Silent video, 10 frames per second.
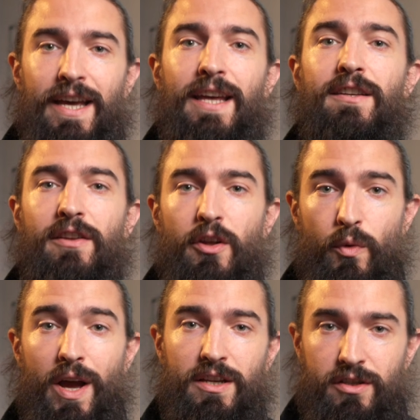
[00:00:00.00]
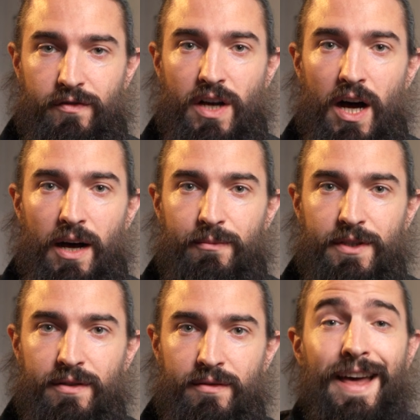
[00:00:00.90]
into the range of
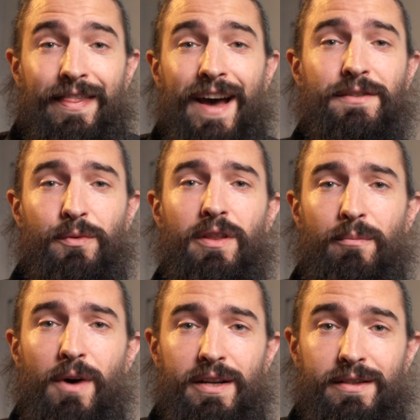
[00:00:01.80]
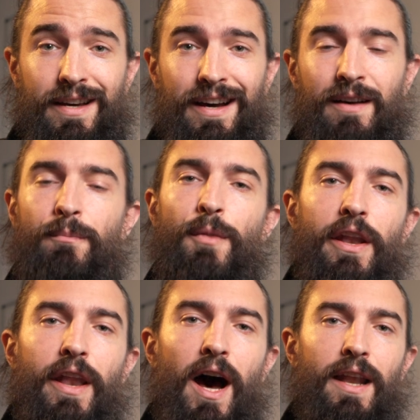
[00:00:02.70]
comps. And that's where the money's at,
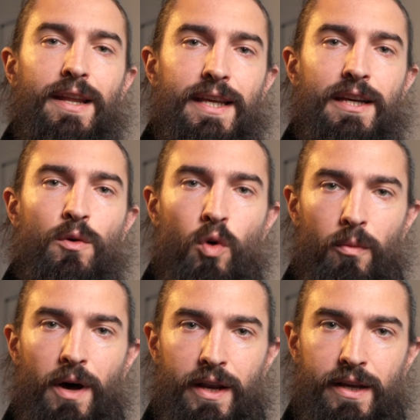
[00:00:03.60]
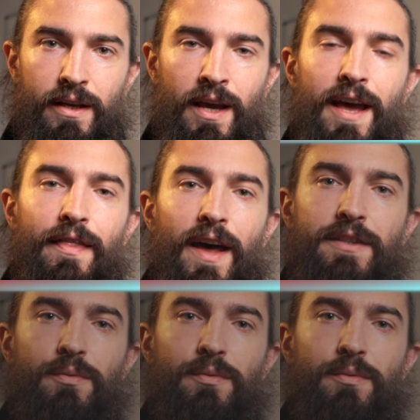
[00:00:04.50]
but not equal money. And that's